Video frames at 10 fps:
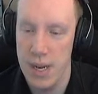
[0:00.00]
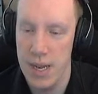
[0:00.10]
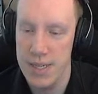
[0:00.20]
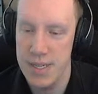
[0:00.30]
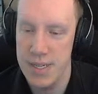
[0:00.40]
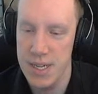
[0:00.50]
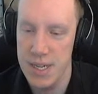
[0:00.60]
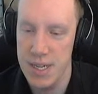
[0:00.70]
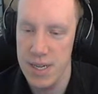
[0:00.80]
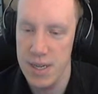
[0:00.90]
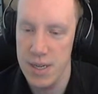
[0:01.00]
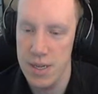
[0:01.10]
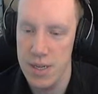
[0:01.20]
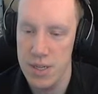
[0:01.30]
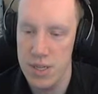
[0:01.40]
Let's
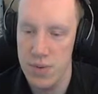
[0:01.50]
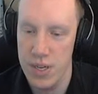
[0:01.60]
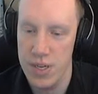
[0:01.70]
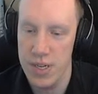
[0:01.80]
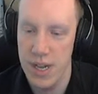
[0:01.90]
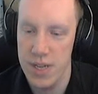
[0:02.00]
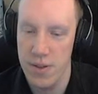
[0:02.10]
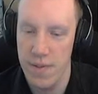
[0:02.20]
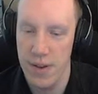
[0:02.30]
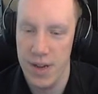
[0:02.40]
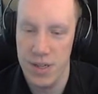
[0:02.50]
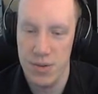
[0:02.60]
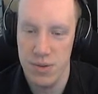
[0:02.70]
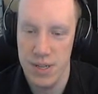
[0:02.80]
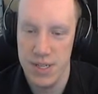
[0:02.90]
see, switch. Yeah, Nofai
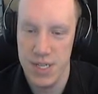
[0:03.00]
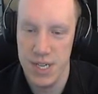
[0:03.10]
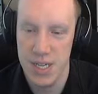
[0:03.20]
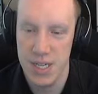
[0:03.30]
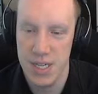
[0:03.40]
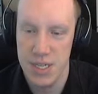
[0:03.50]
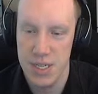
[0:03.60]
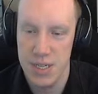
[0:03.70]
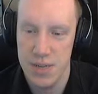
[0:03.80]
is only 6.